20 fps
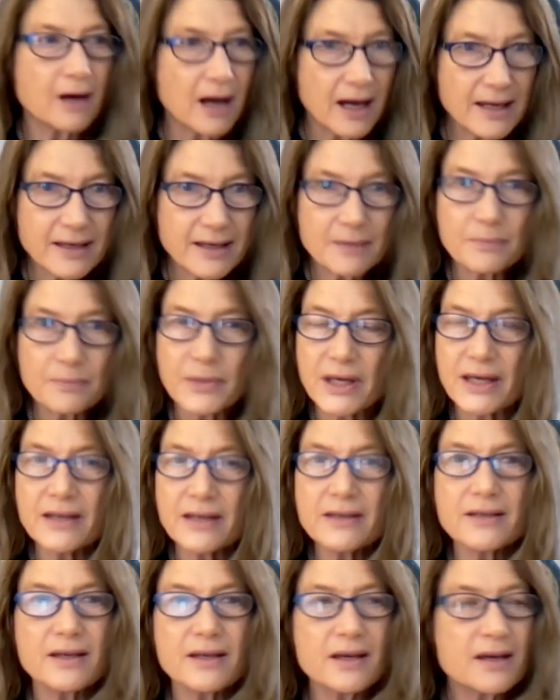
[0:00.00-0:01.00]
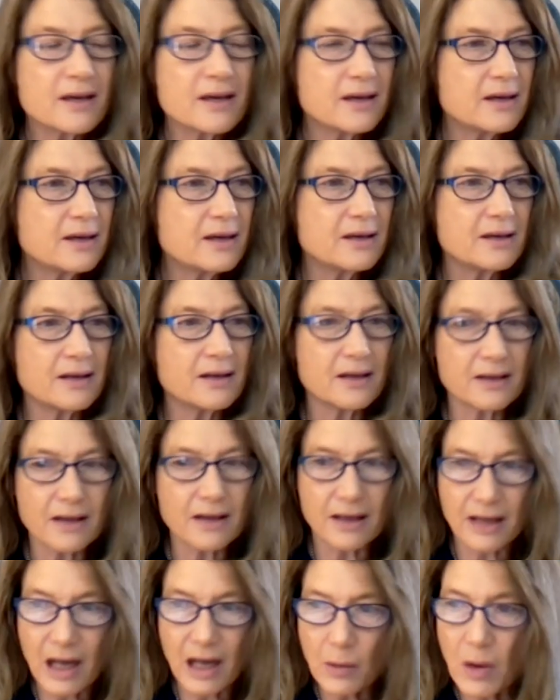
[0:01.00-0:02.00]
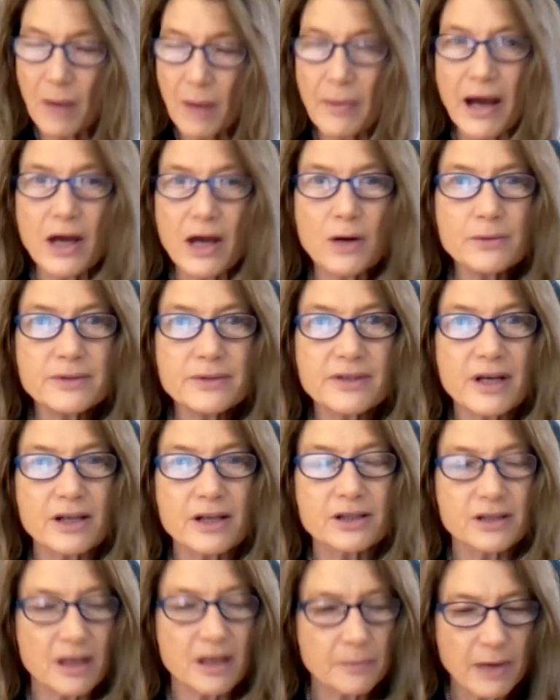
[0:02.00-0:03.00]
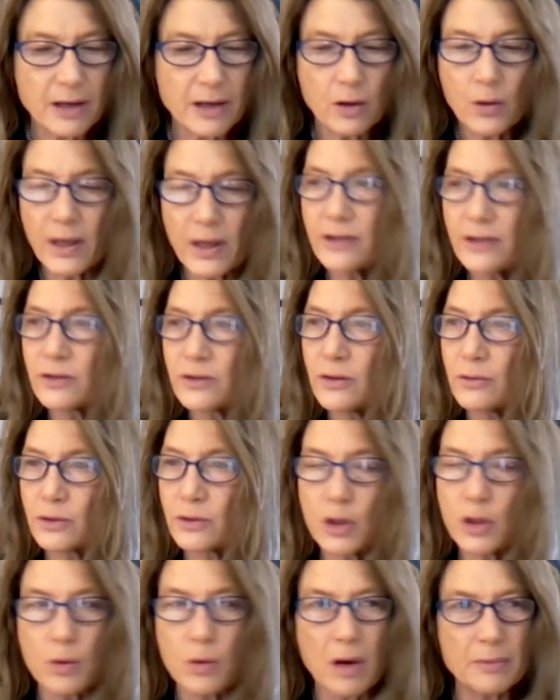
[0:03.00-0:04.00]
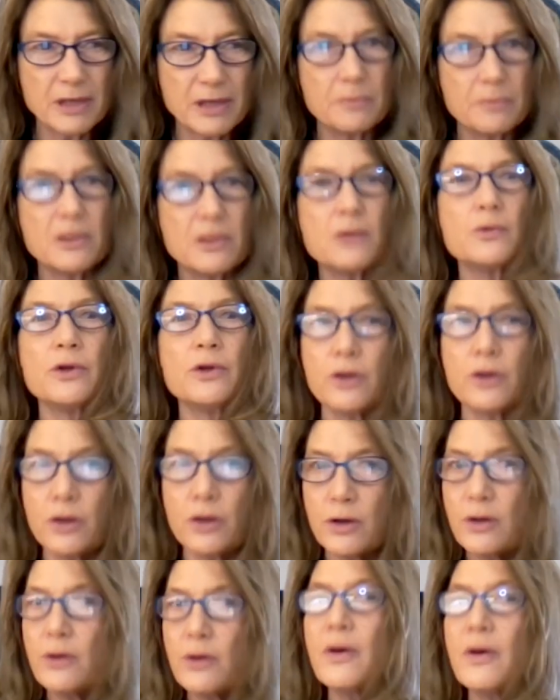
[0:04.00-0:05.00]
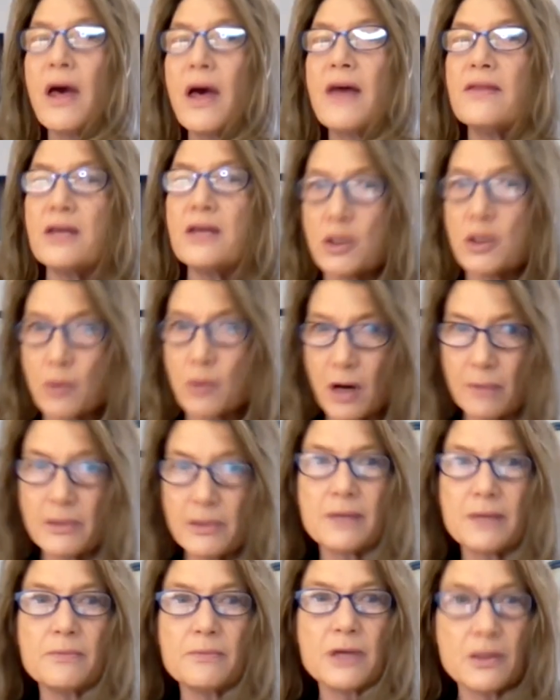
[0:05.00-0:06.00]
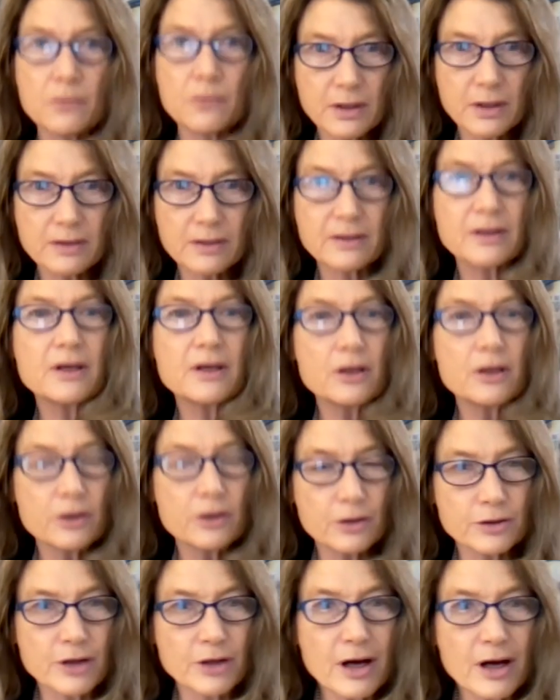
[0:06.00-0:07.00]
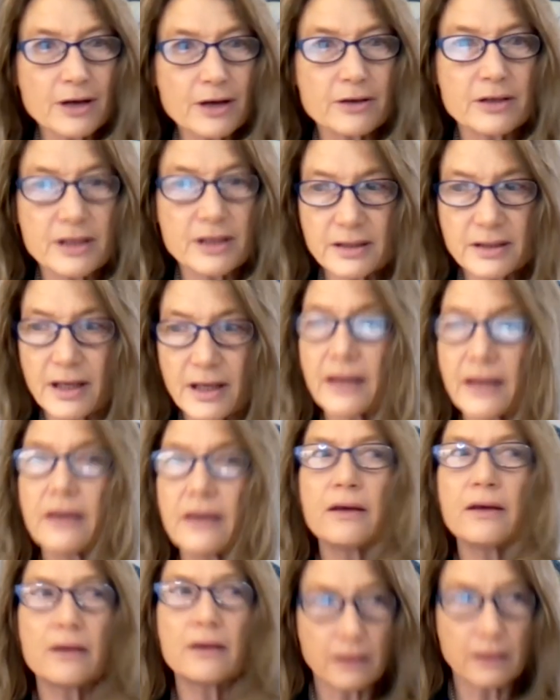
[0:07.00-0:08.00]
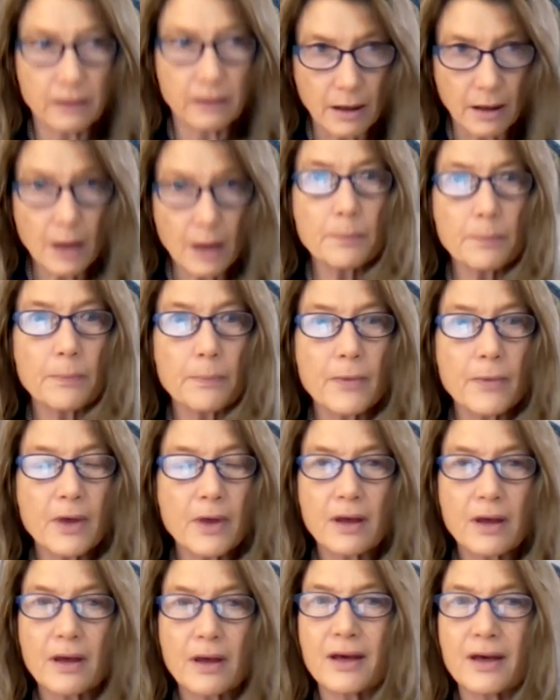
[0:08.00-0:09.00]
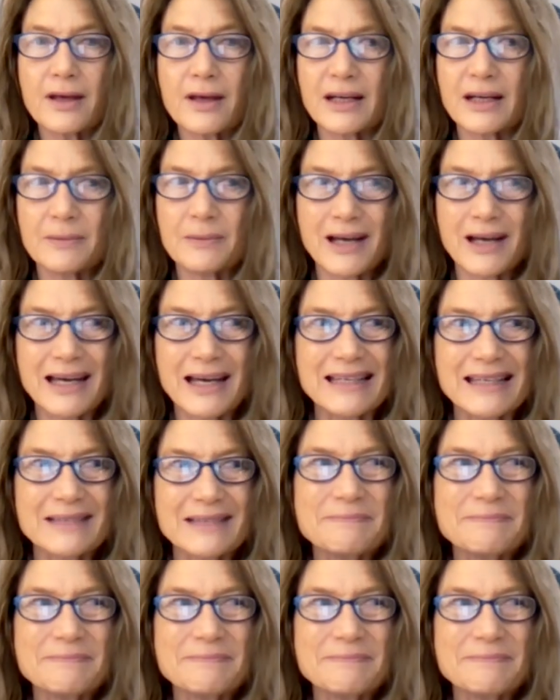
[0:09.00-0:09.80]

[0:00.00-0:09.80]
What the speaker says: I compete and I want my own session. I'm like, okay, so you want me to meet with you and then you want me to meet with your daughter? And he's like, yep. And I'm like,